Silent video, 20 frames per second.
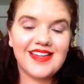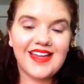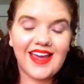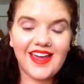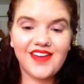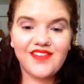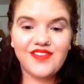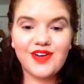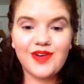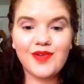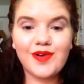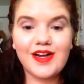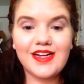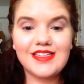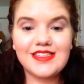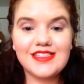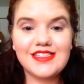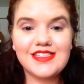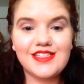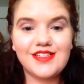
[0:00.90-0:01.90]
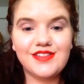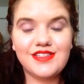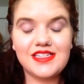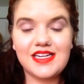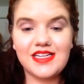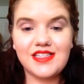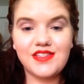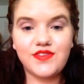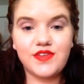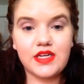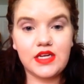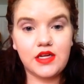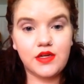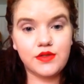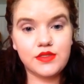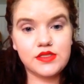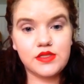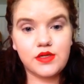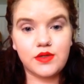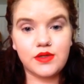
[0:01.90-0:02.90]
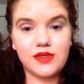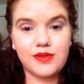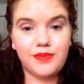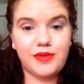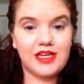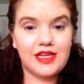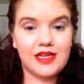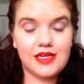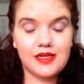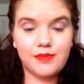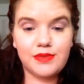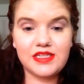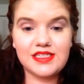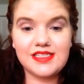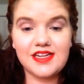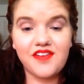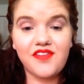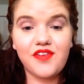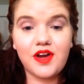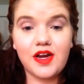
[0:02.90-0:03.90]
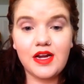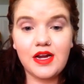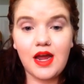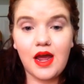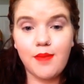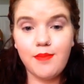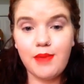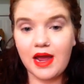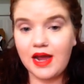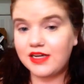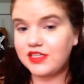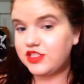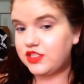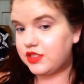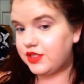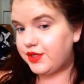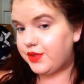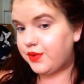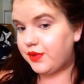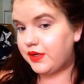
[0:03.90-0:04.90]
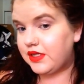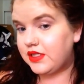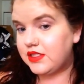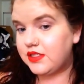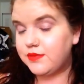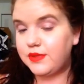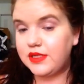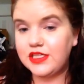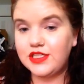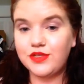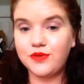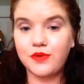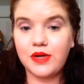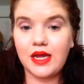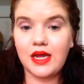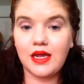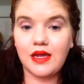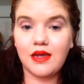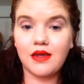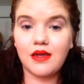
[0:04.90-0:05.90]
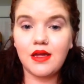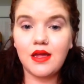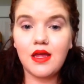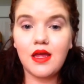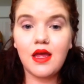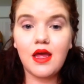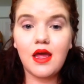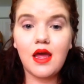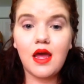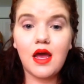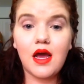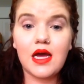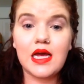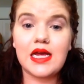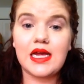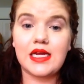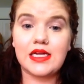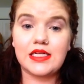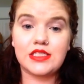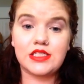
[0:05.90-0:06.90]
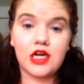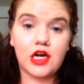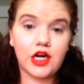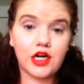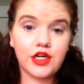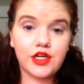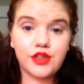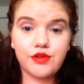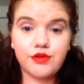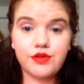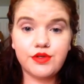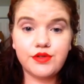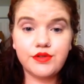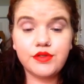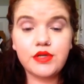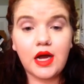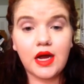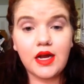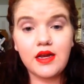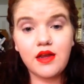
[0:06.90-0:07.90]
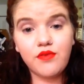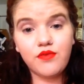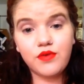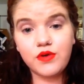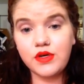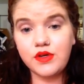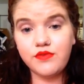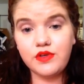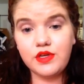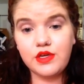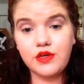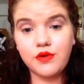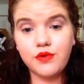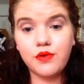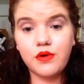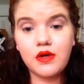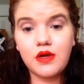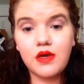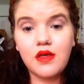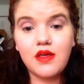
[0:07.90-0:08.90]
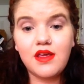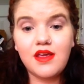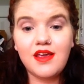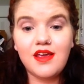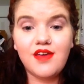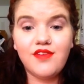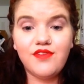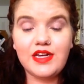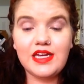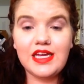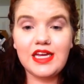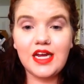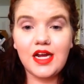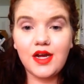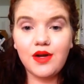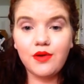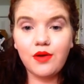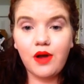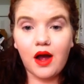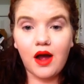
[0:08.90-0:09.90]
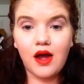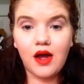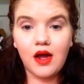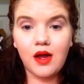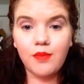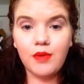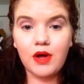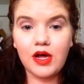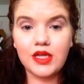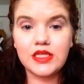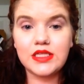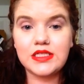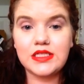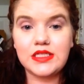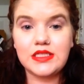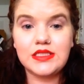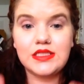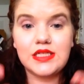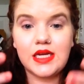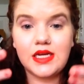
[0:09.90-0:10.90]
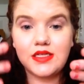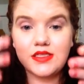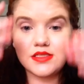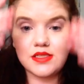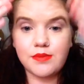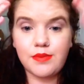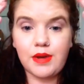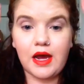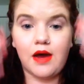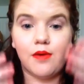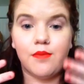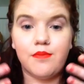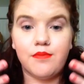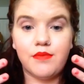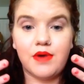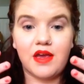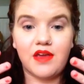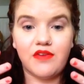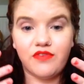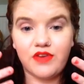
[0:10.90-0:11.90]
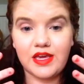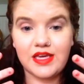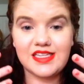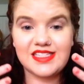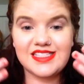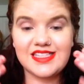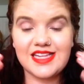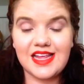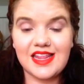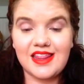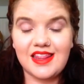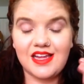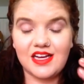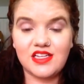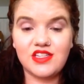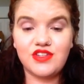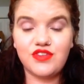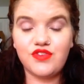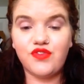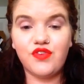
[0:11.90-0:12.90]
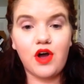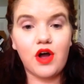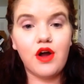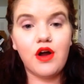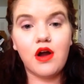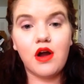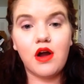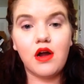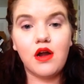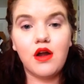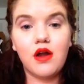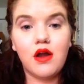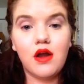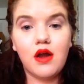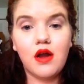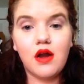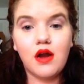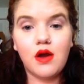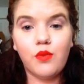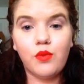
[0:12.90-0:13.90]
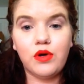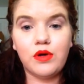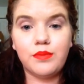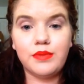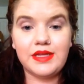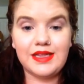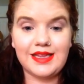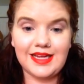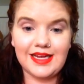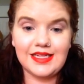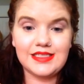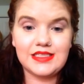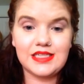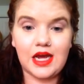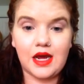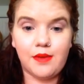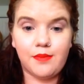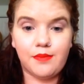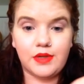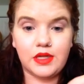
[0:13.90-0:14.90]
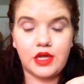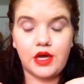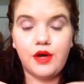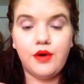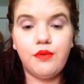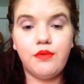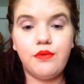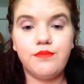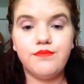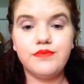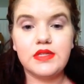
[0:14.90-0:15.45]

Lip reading: Hey everyone, so today's video is going to be a little bit different. I'm actually going to be doing a talk through kind of review video. All the details about my face thus far will be linked down below.